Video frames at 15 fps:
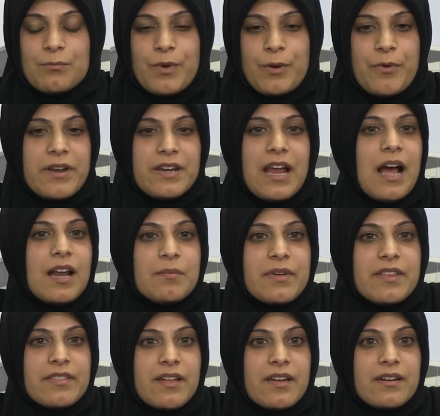when we're in Alam
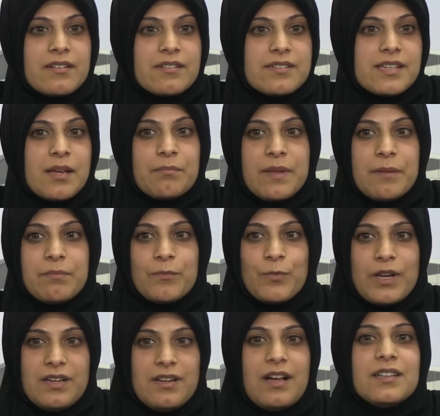al-Dhar, some people,
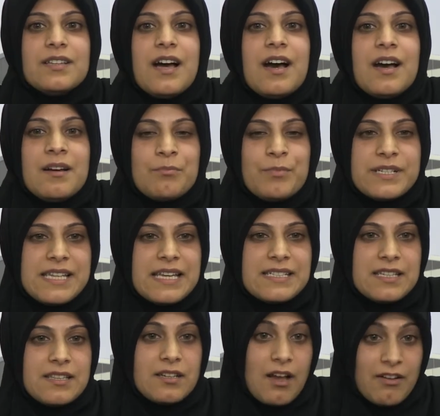when Allah
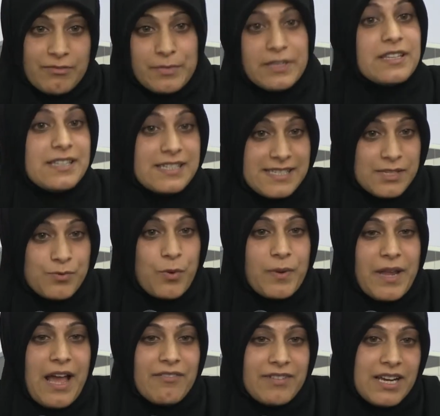presented the covenant, this is what
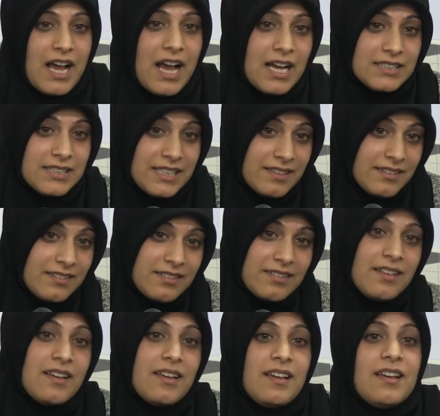we have in a hadith,
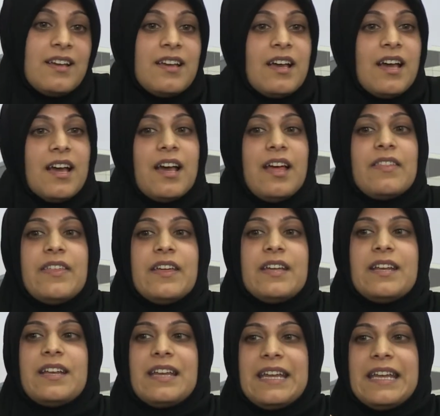
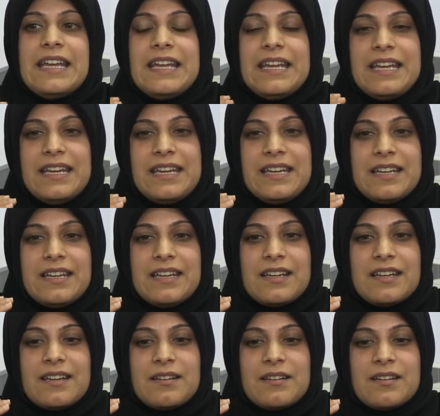that he
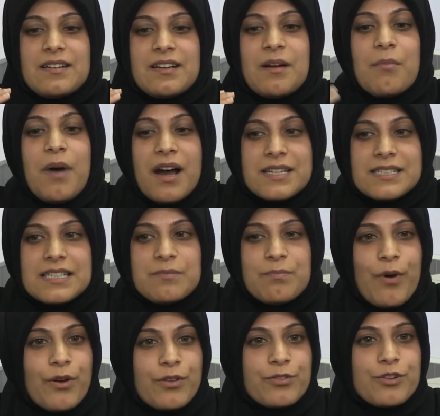commanded
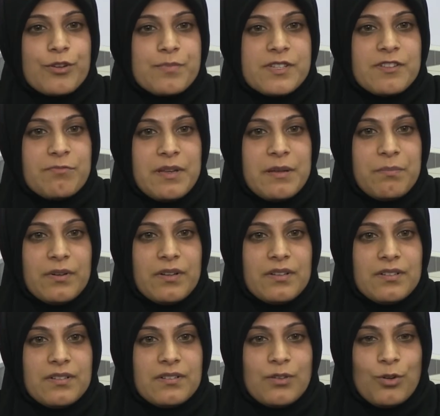both groups of
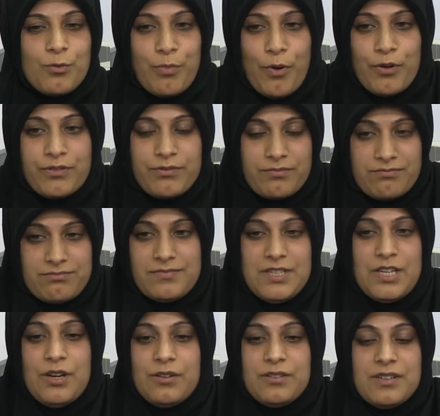people, or both,
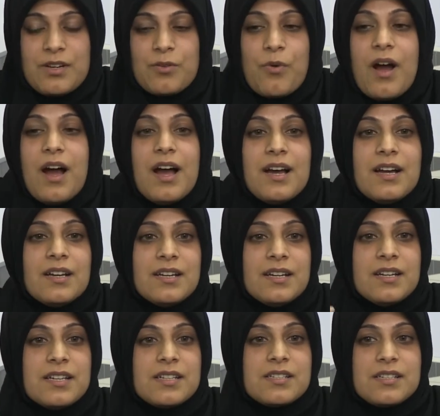you know, arwah,
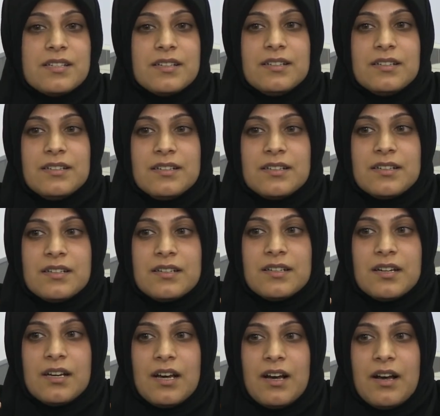to
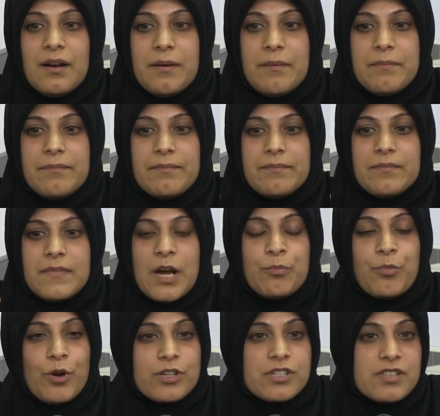
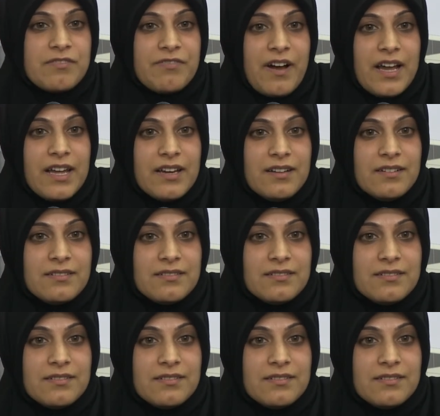approach the fire.